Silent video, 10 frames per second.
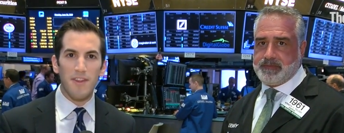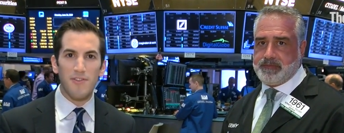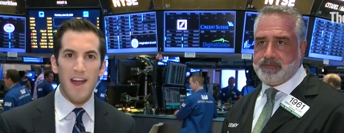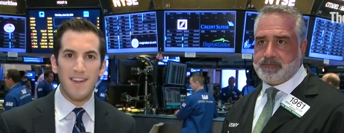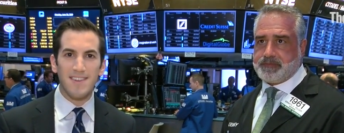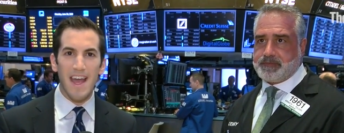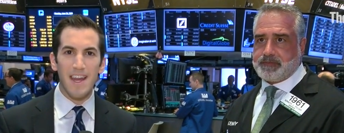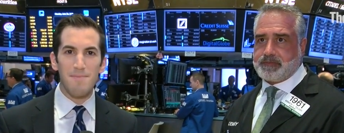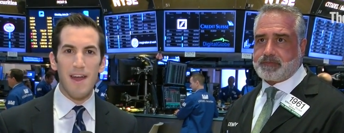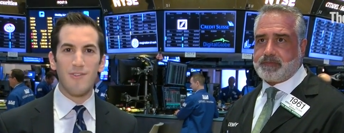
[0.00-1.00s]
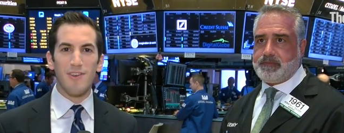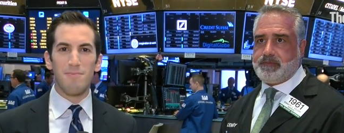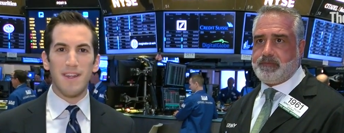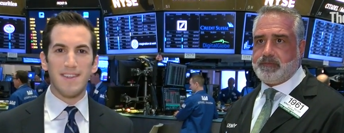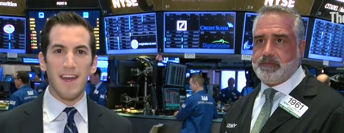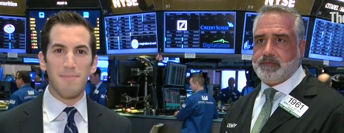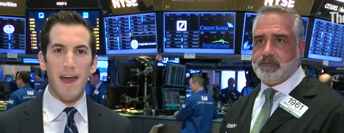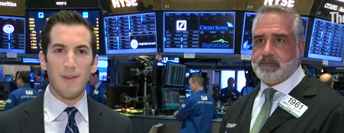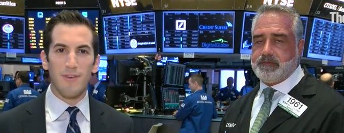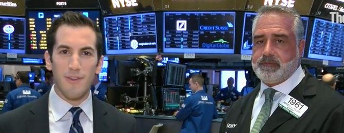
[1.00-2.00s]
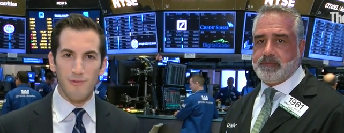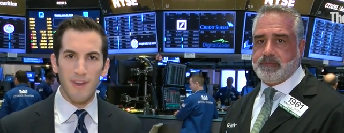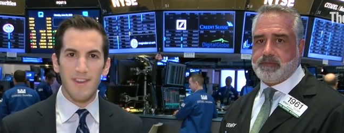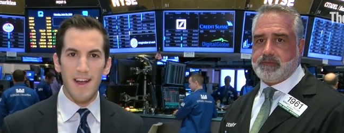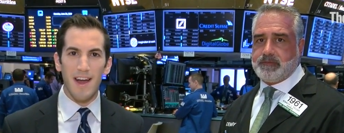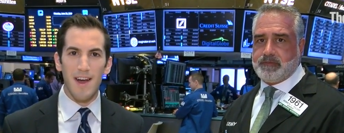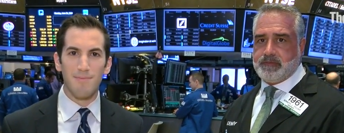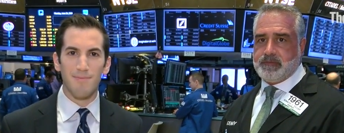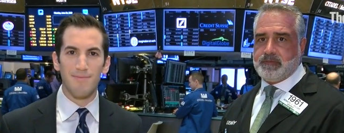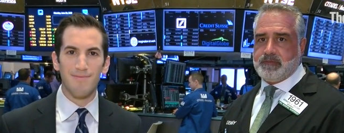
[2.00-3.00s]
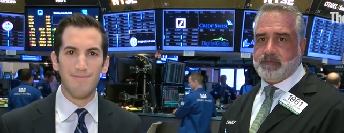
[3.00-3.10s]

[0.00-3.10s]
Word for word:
Speaker 1: on the stocks Kenny mentioned, please head back to the street dot com.